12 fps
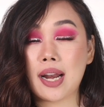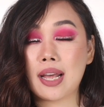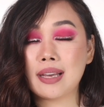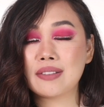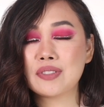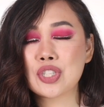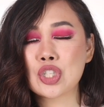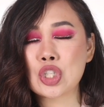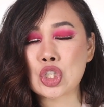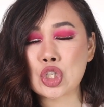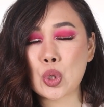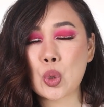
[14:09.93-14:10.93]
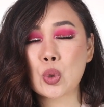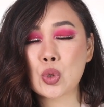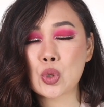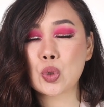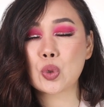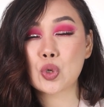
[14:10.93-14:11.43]
and I was
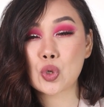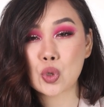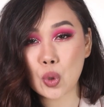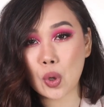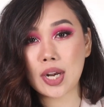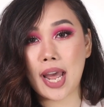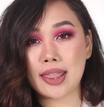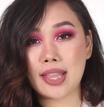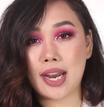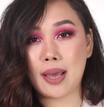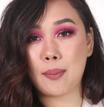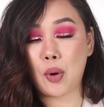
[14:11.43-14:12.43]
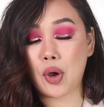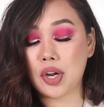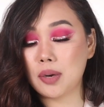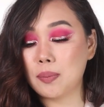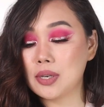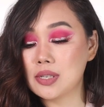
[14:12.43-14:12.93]
so glad that I bought
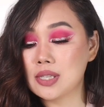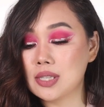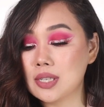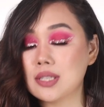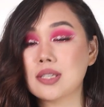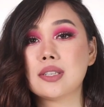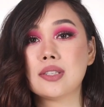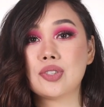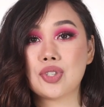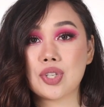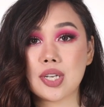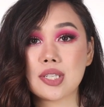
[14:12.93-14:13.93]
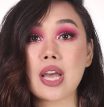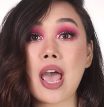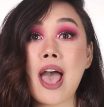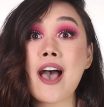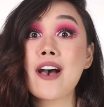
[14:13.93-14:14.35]
it, because this is just